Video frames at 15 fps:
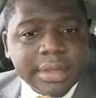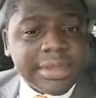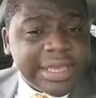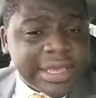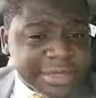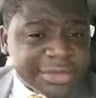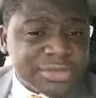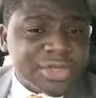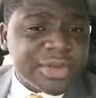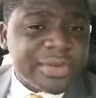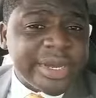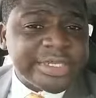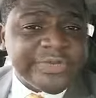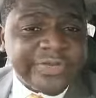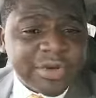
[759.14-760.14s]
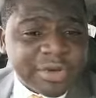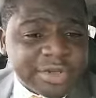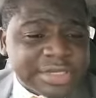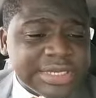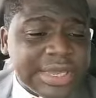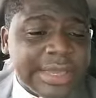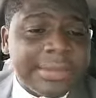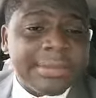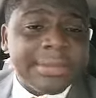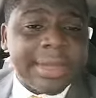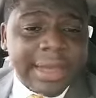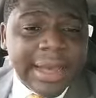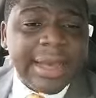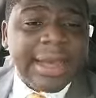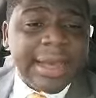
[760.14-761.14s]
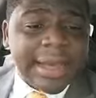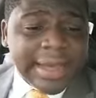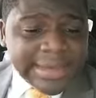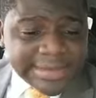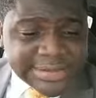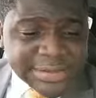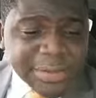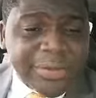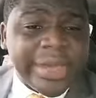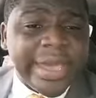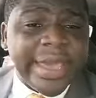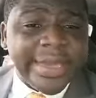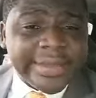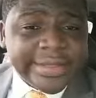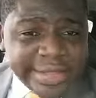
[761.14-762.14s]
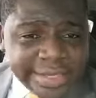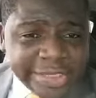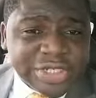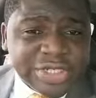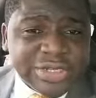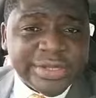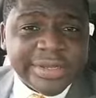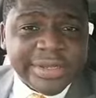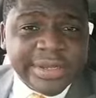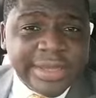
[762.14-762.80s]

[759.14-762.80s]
Thank you so much for your time. And we are a nation